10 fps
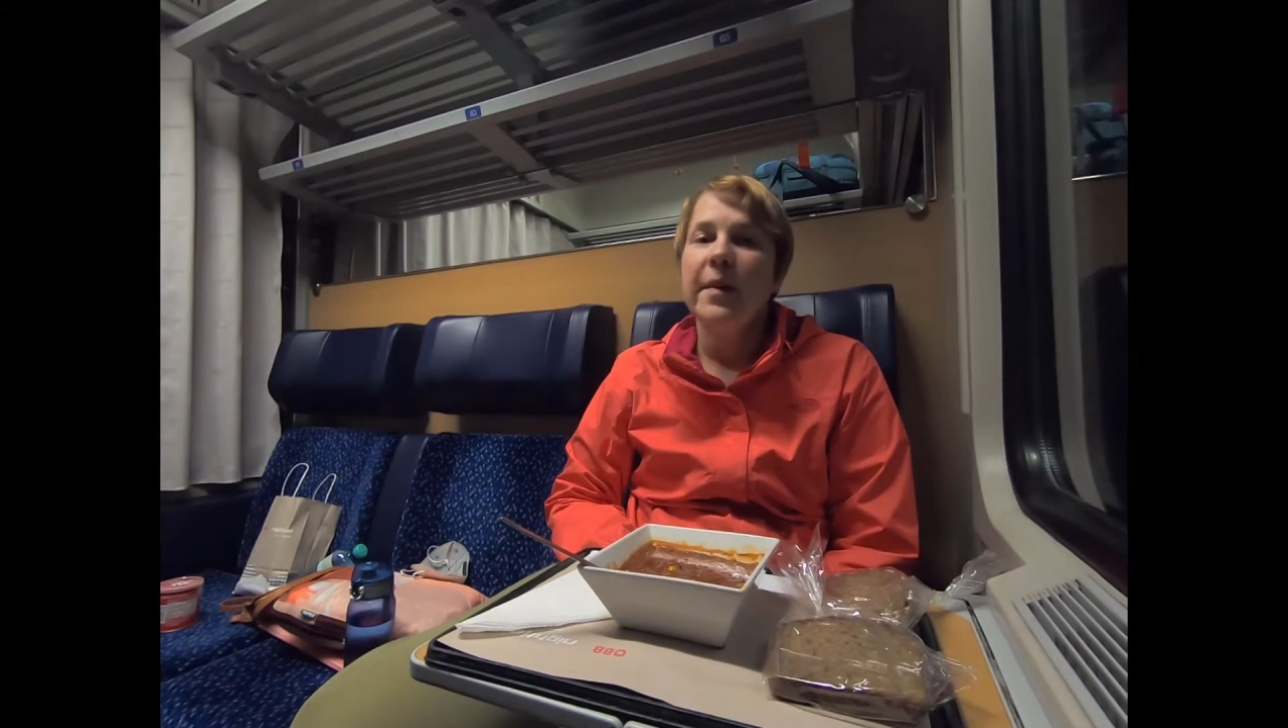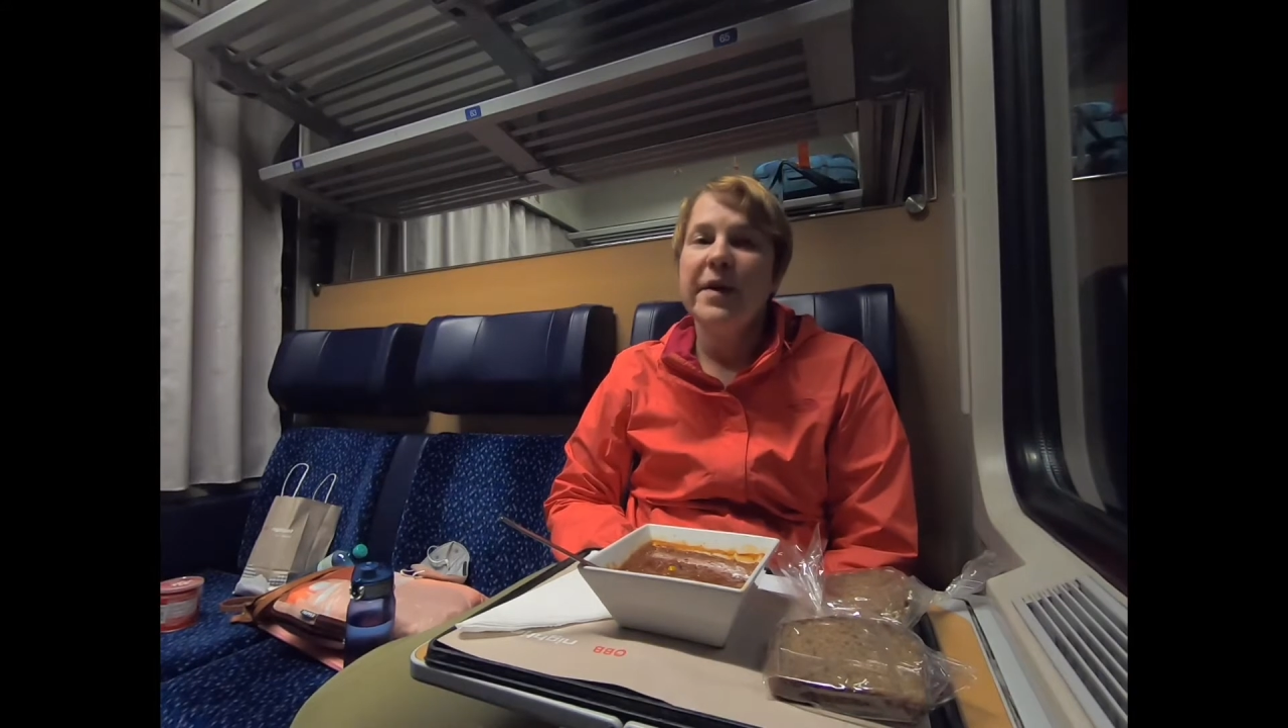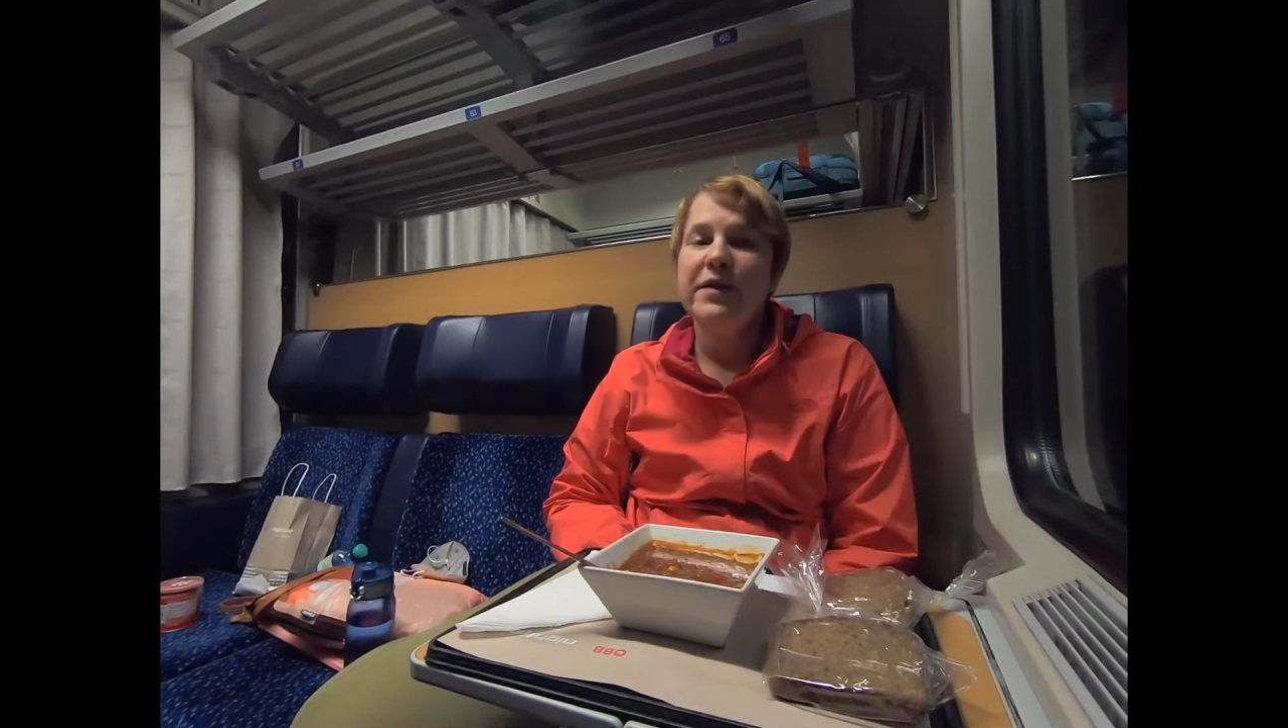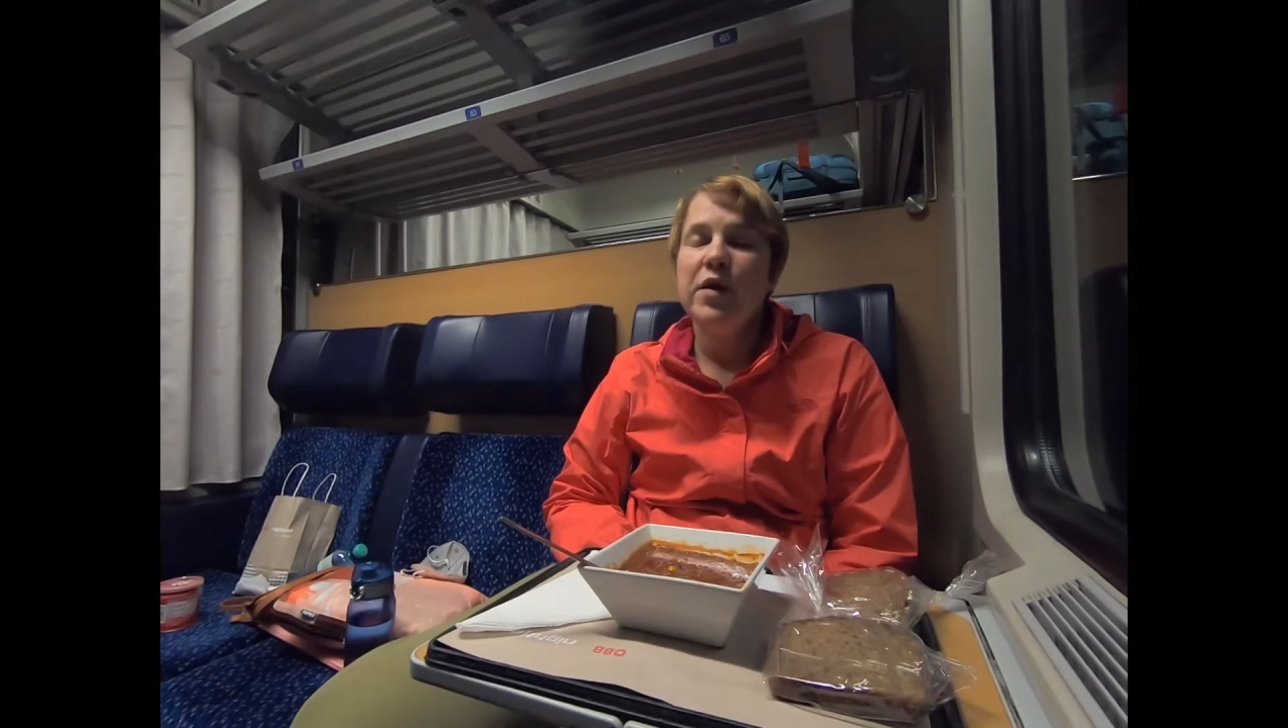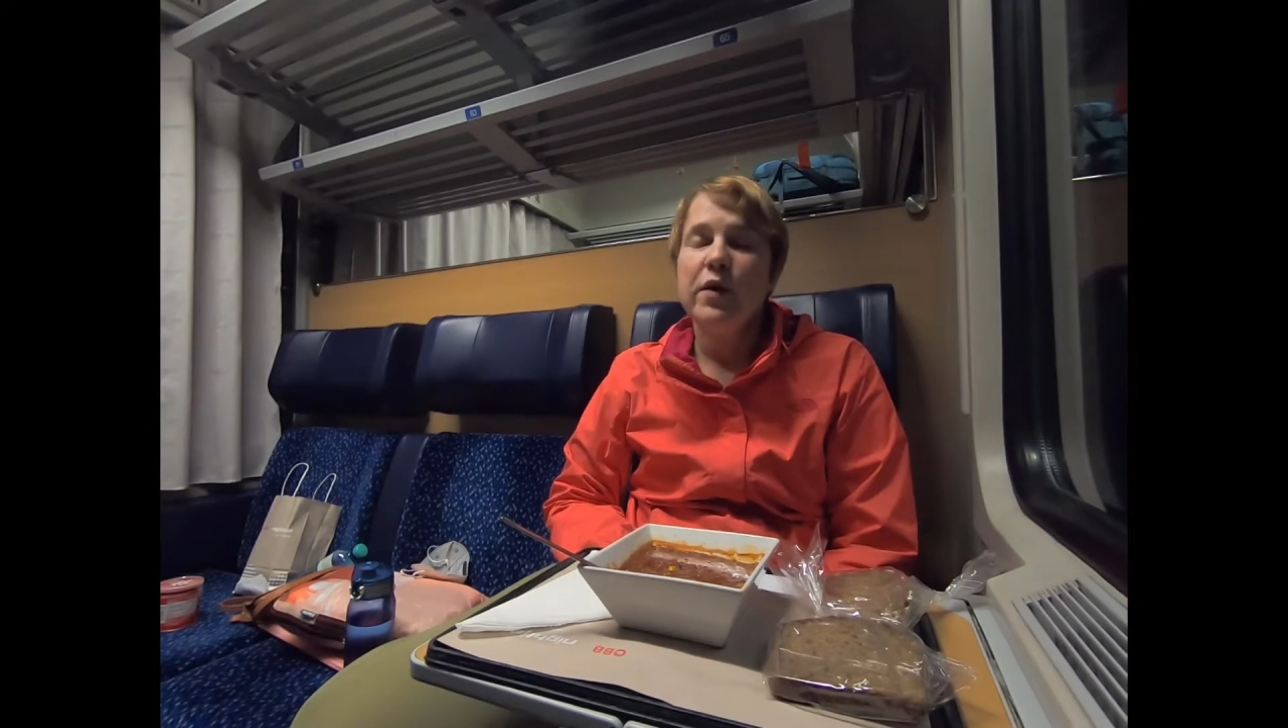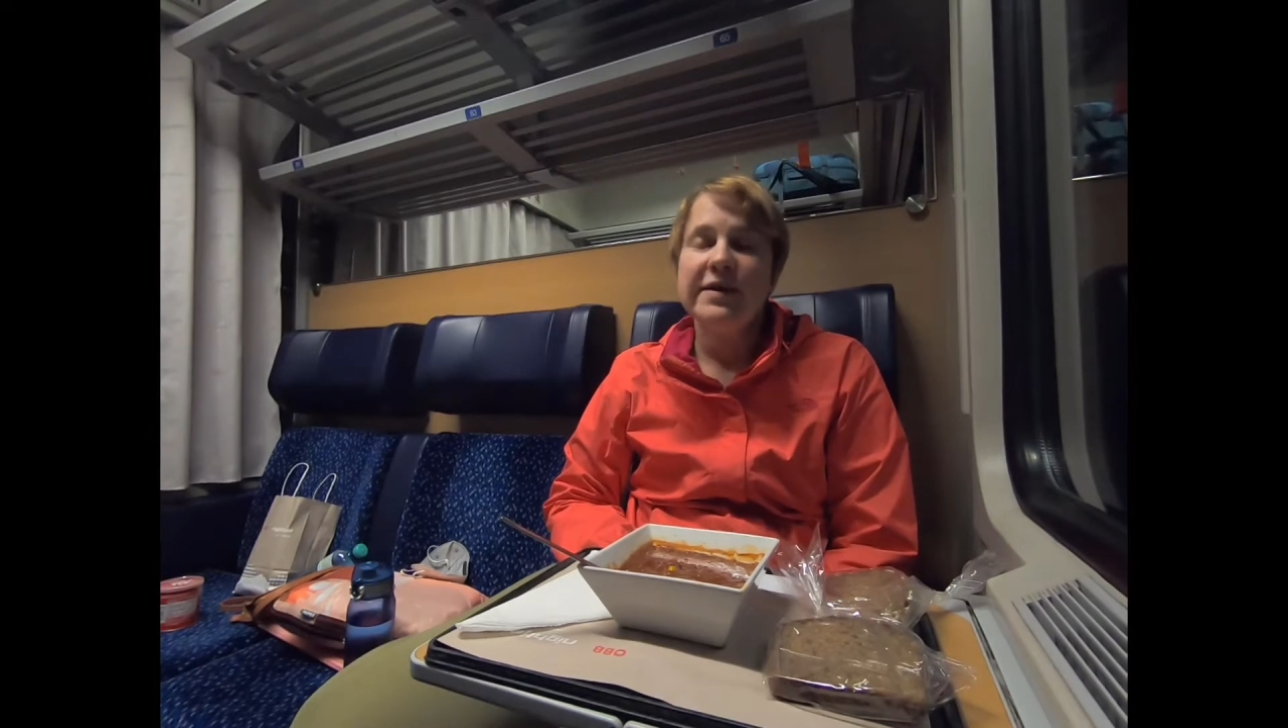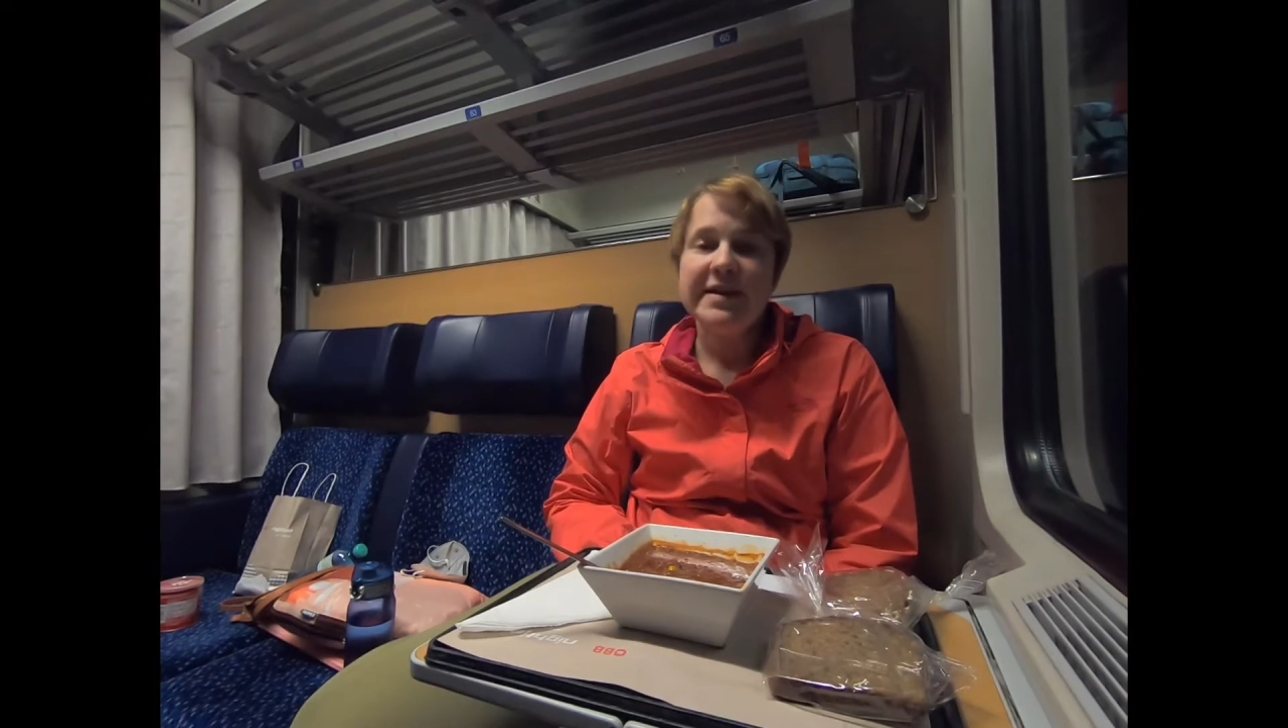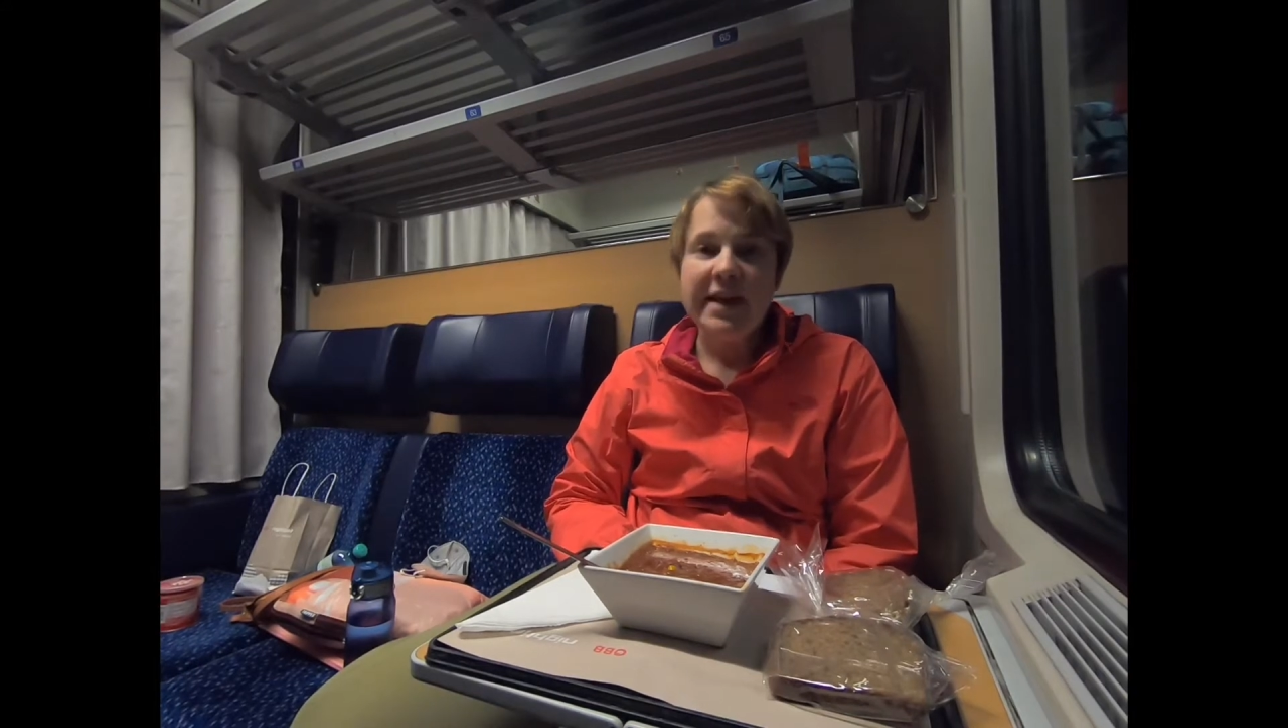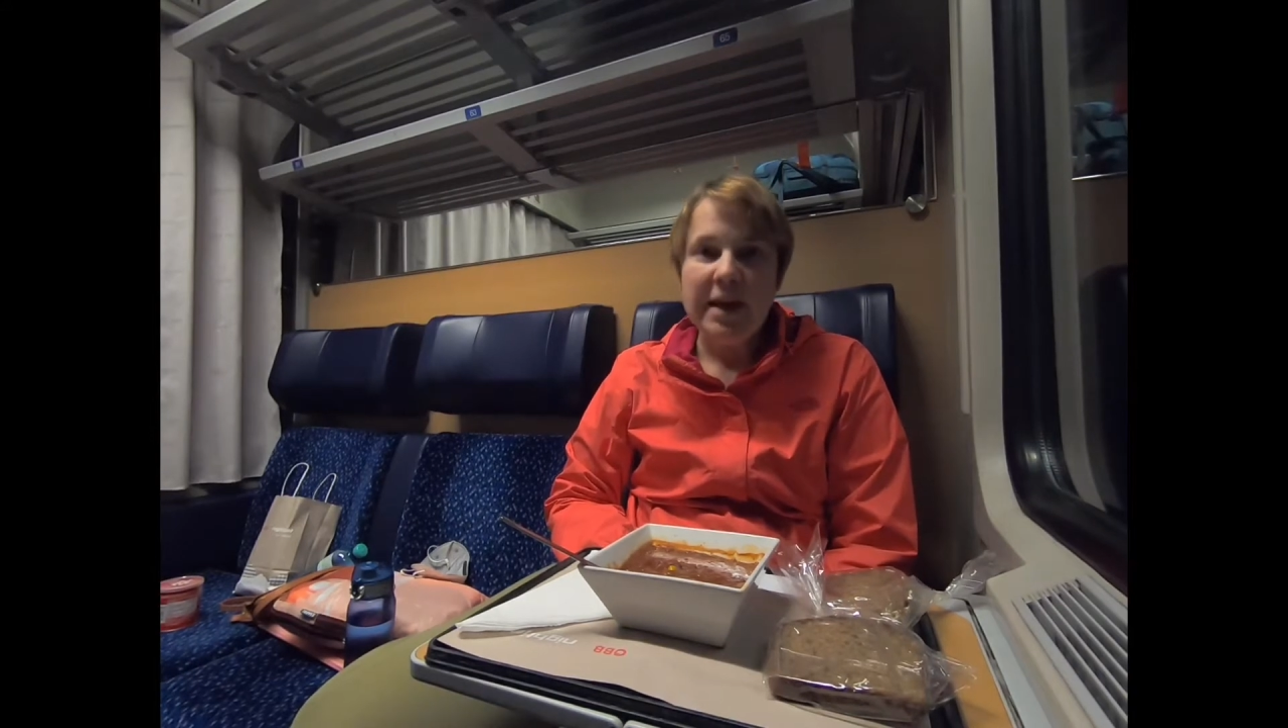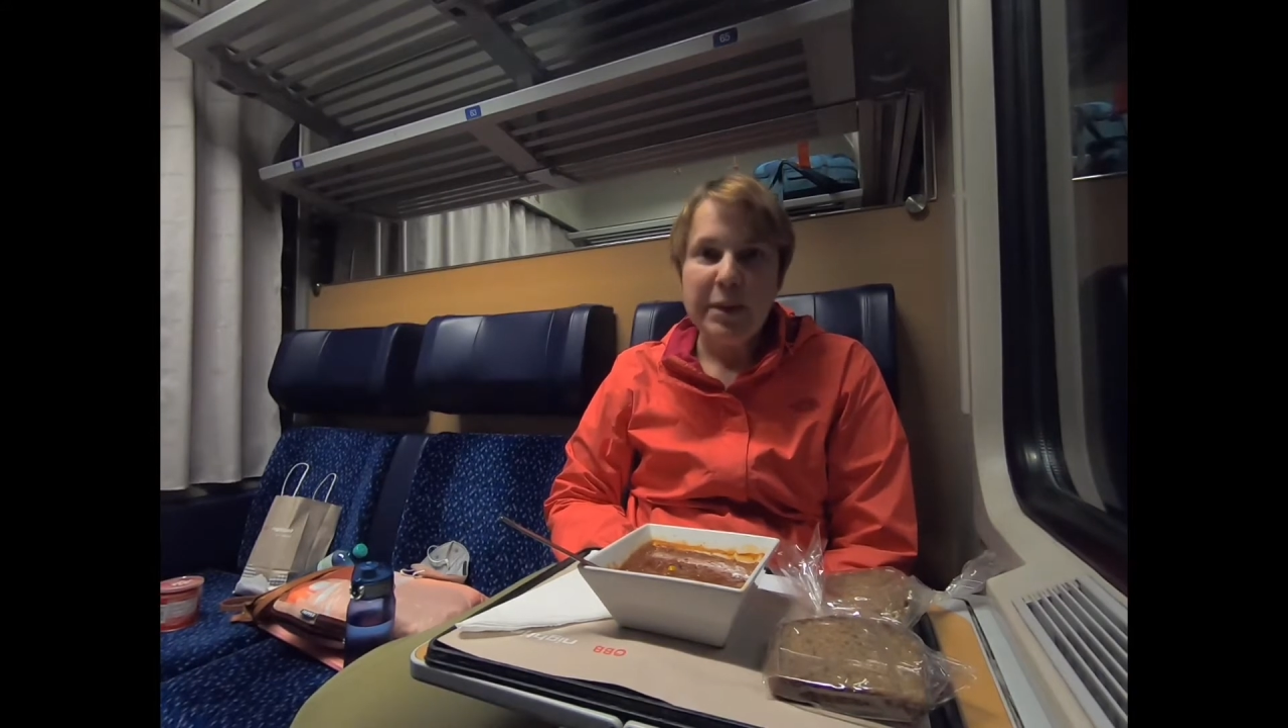if you go to
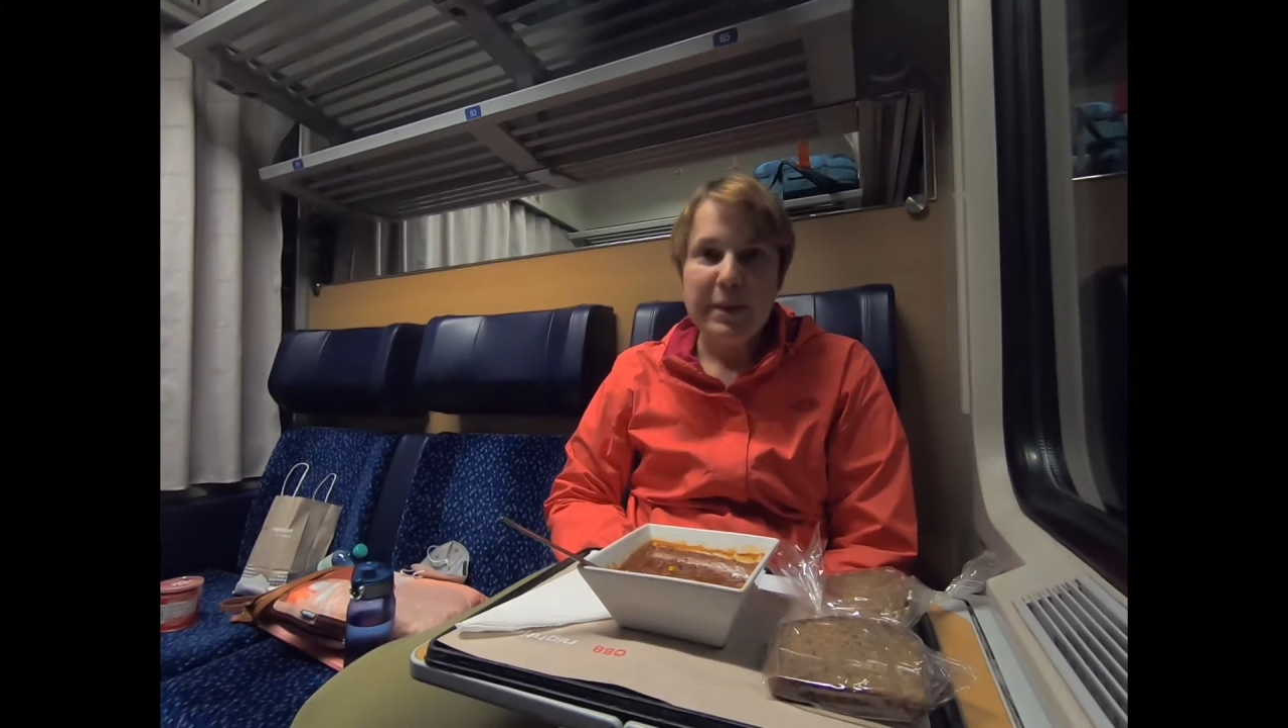sleep,